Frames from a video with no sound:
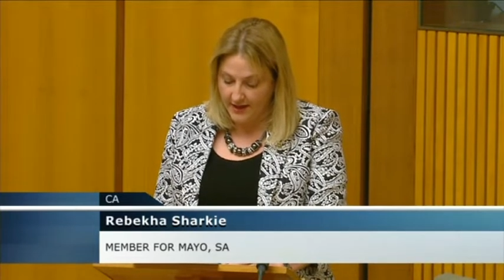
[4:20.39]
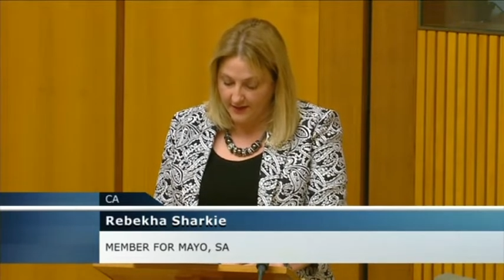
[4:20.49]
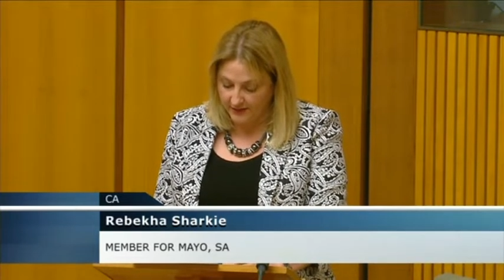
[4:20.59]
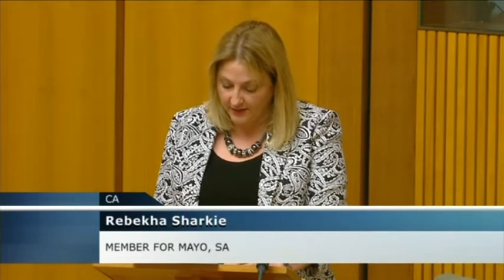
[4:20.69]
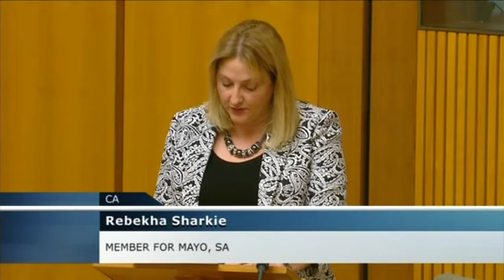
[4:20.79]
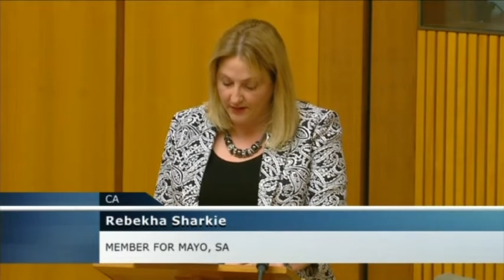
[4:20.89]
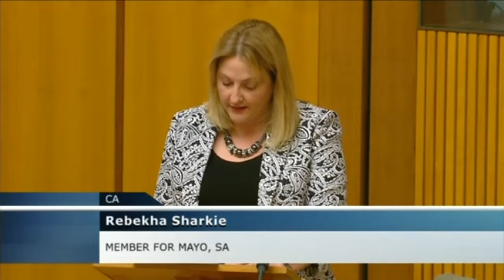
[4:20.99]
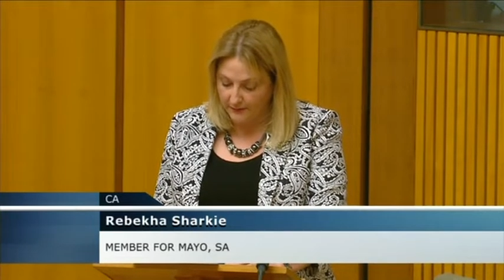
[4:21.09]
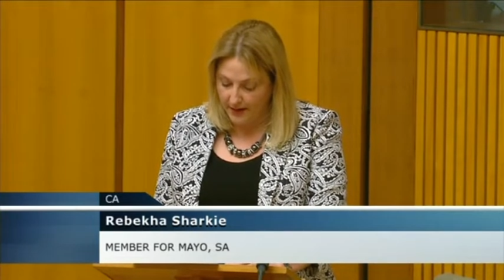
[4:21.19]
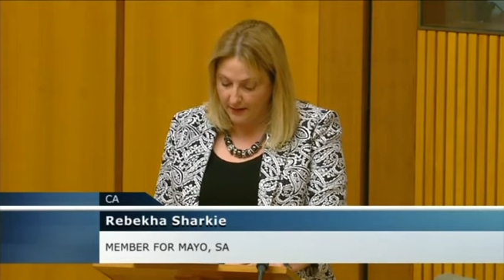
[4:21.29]
and the
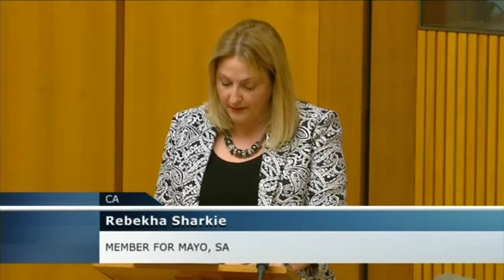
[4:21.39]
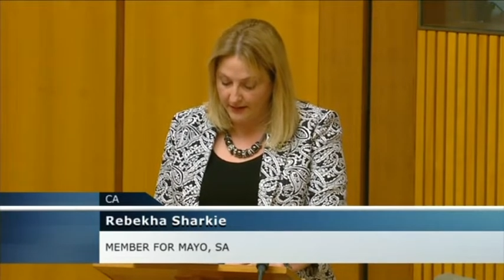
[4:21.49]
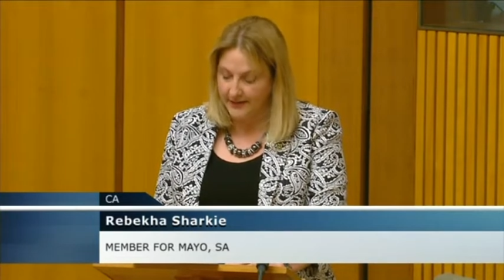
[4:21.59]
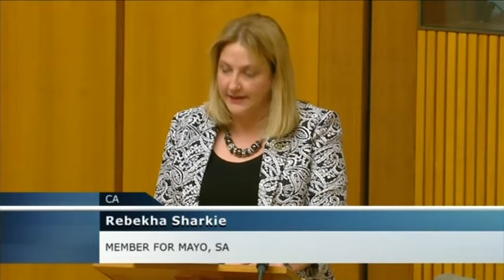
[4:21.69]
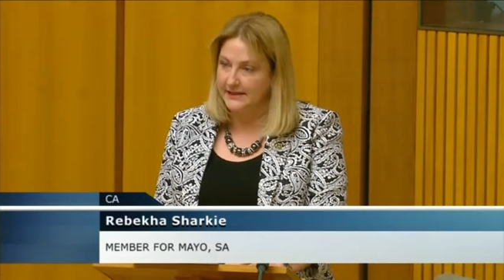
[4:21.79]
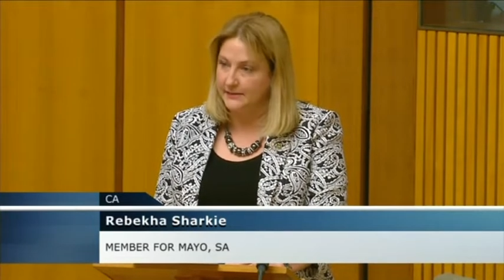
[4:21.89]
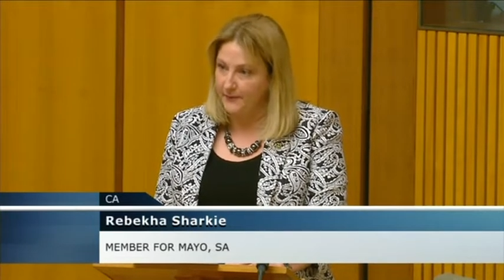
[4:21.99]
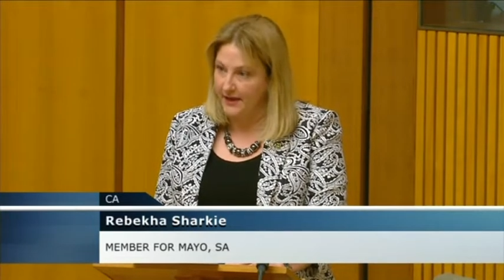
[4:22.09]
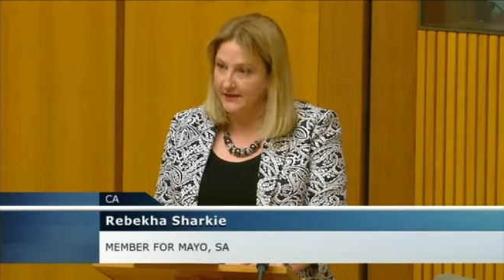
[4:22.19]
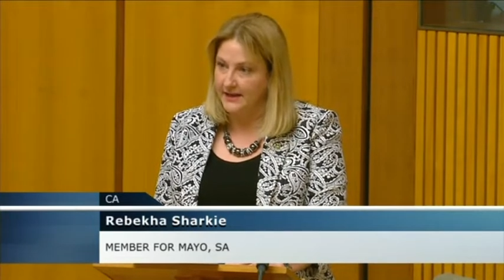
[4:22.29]
Australian public
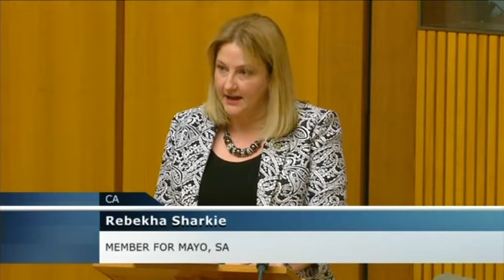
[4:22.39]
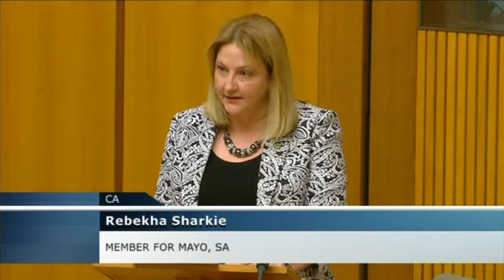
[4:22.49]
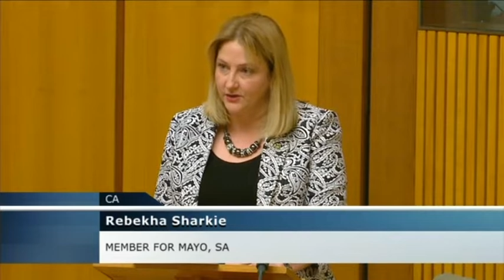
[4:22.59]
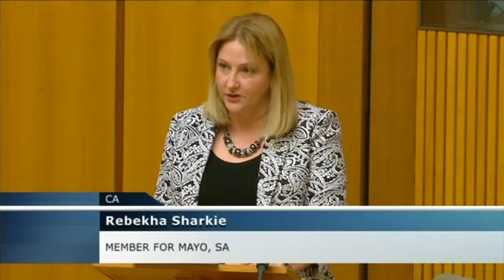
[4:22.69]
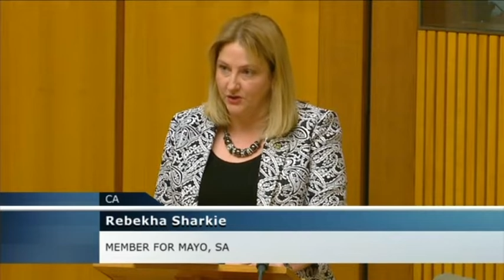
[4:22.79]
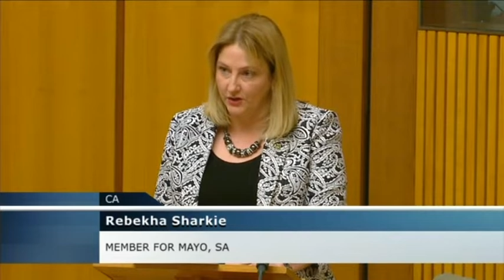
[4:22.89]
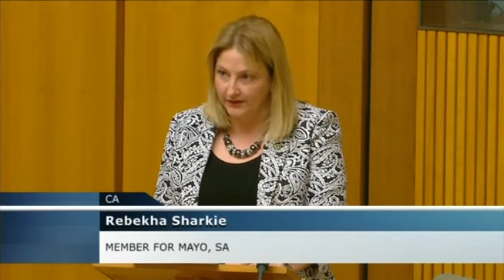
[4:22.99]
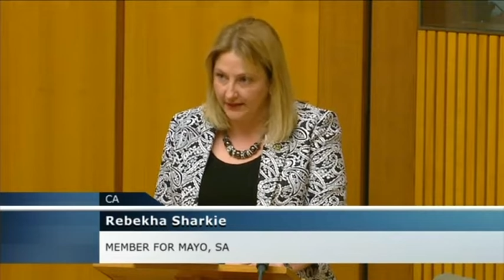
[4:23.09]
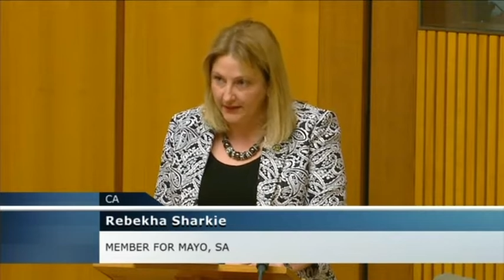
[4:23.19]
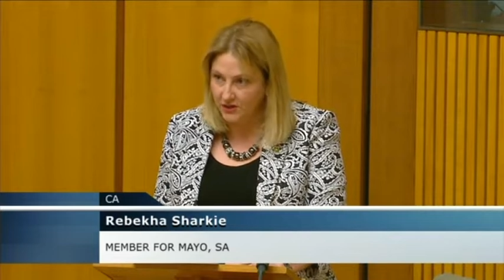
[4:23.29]
expect us to show
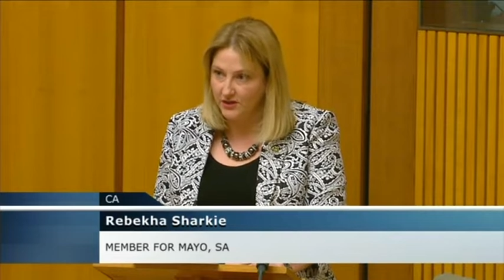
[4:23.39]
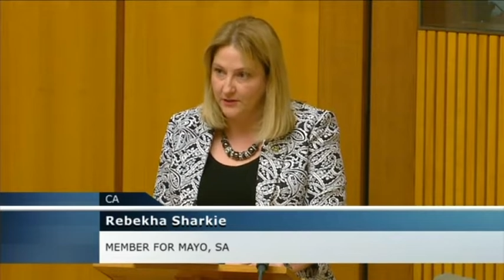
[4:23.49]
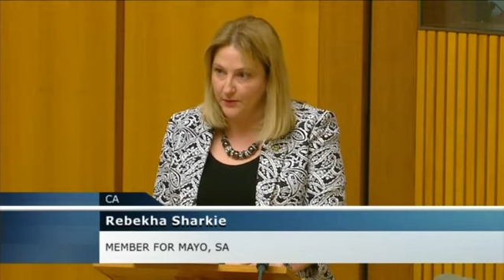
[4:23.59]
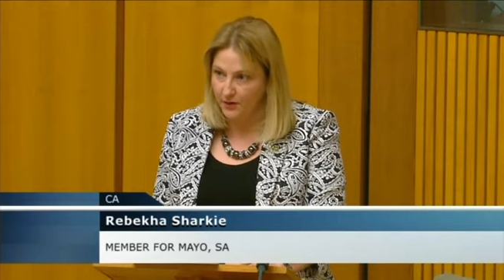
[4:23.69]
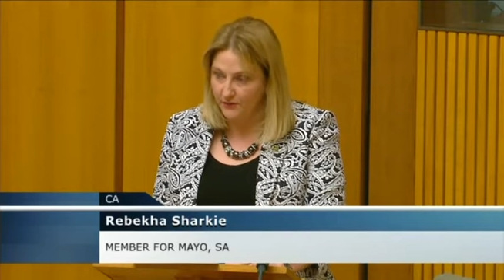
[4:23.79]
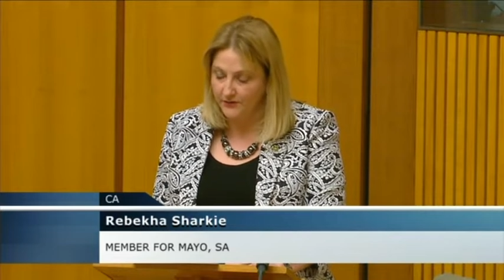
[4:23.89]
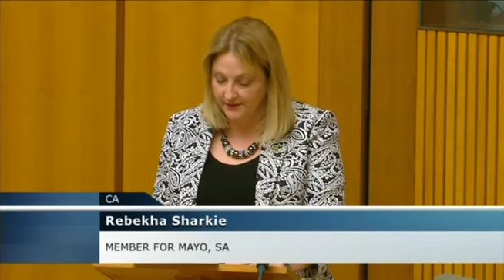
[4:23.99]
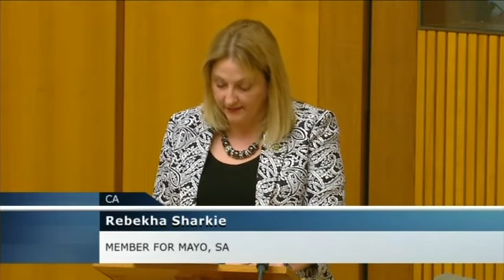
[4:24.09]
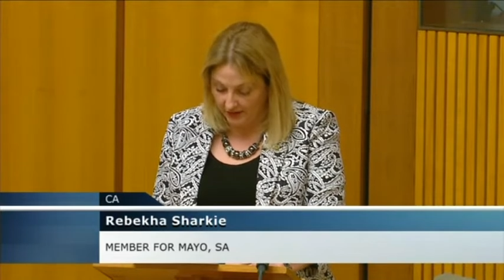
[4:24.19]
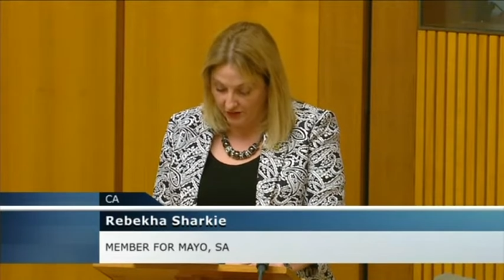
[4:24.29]
leadership on
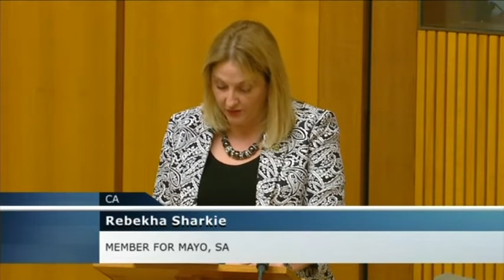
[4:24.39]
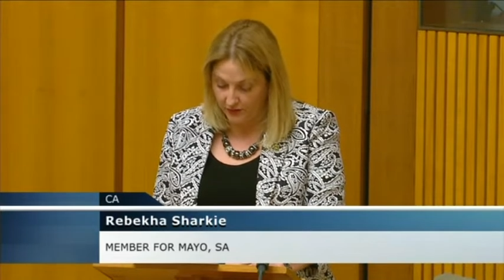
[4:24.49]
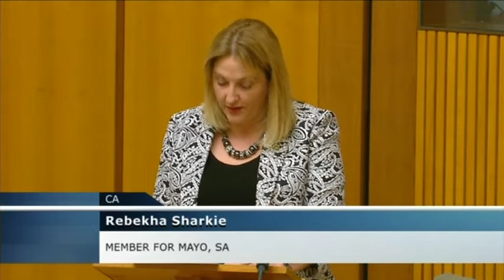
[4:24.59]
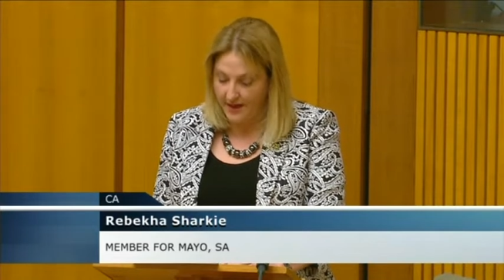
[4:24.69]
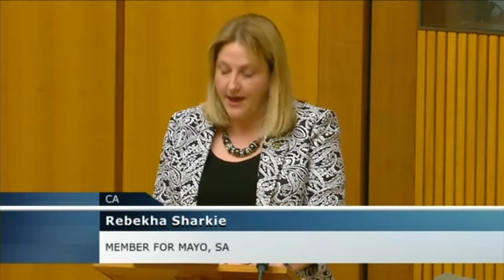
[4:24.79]
this issue,